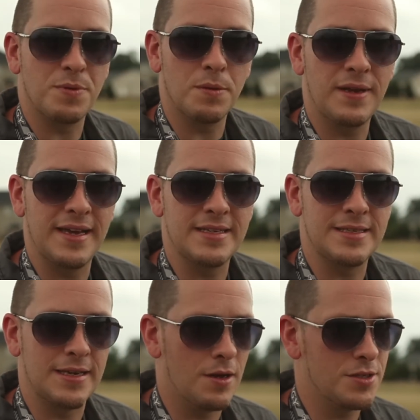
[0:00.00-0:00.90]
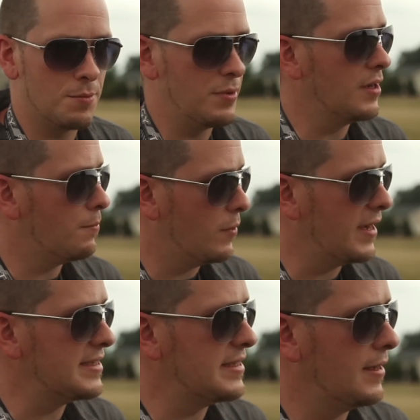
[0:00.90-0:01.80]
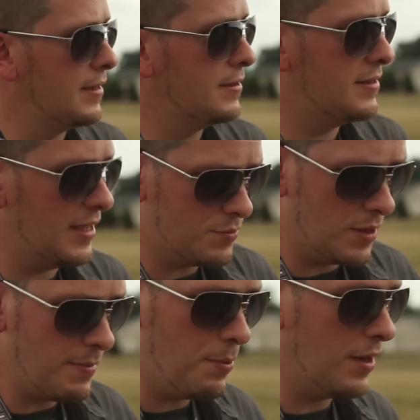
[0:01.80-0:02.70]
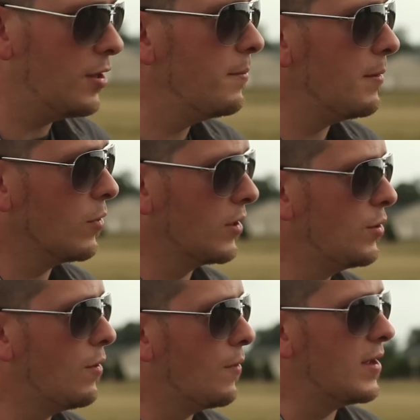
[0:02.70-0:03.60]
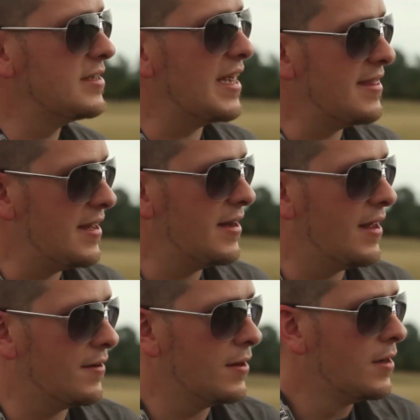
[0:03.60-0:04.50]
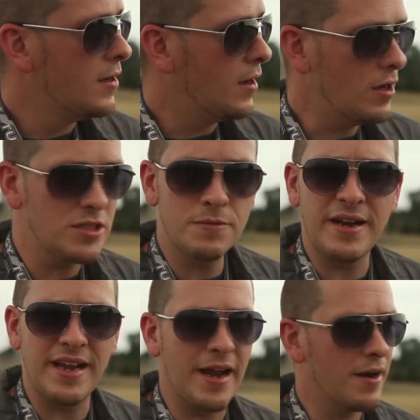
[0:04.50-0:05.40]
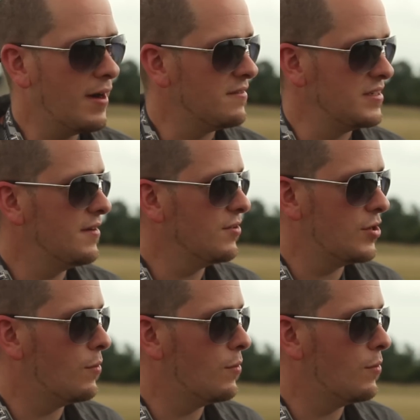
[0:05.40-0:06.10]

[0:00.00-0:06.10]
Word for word: build planes and also build up wings and, and, things where you may put a little bit more glue on one side than another. Also, many ARFs, you never know